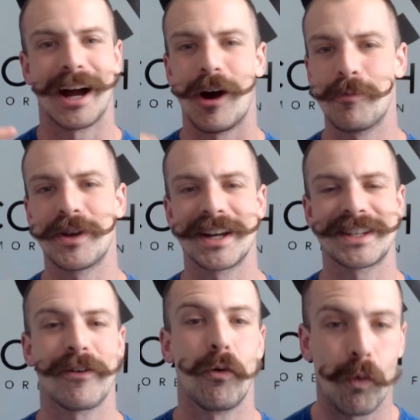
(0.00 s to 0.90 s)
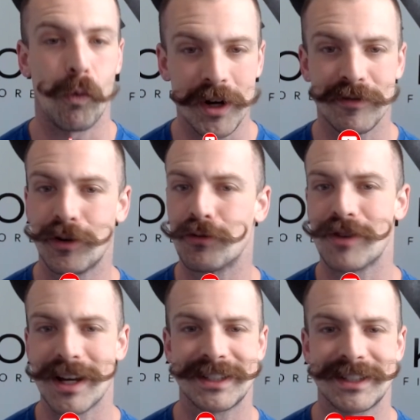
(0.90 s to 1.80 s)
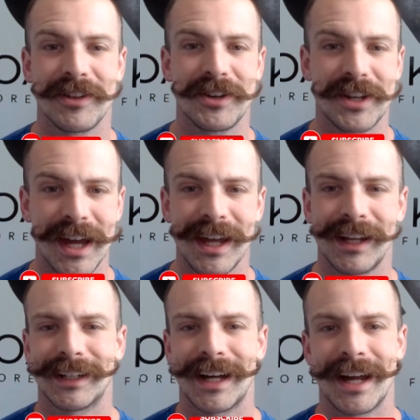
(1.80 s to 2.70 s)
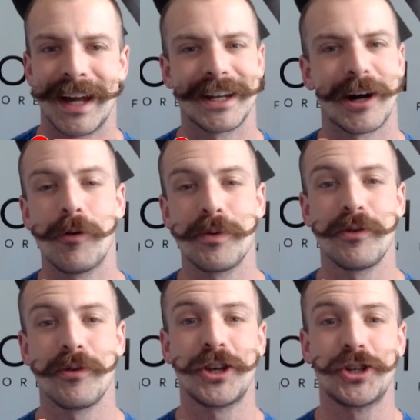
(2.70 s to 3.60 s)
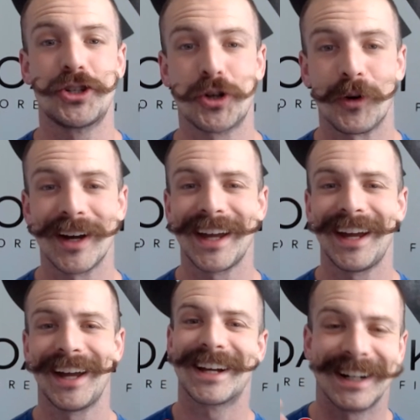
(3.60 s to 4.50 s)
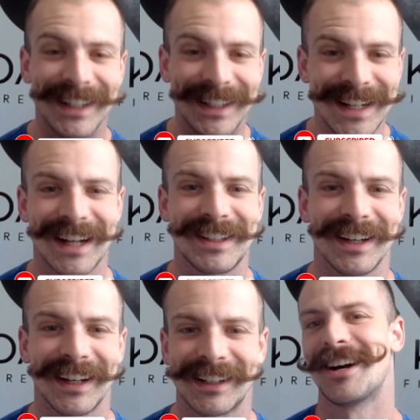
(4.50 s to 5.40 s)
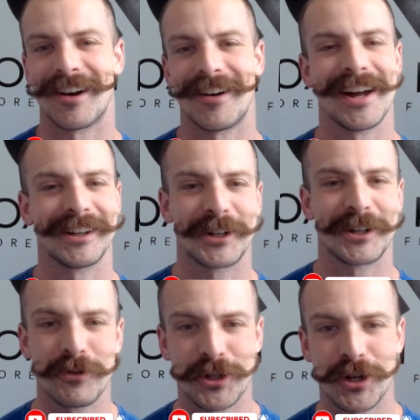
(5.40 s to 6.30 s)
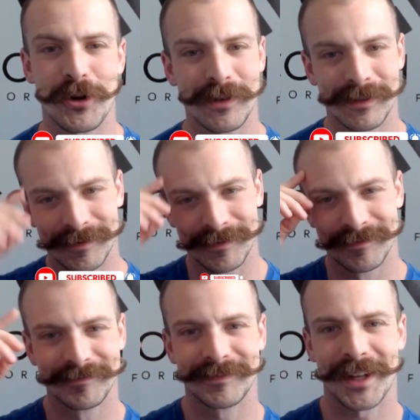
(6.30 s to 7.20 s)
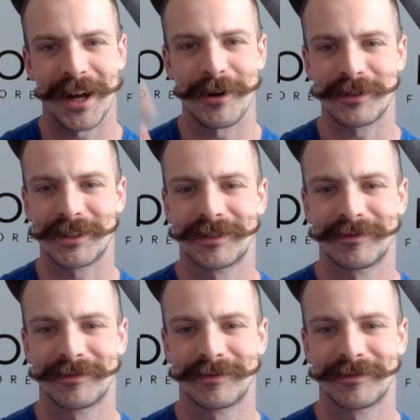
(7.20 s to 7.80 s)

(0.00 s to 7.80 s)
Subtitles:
I hope you guys have a wonderful rest of the day and I hope you enjoy collecting. All right, Coach Co out.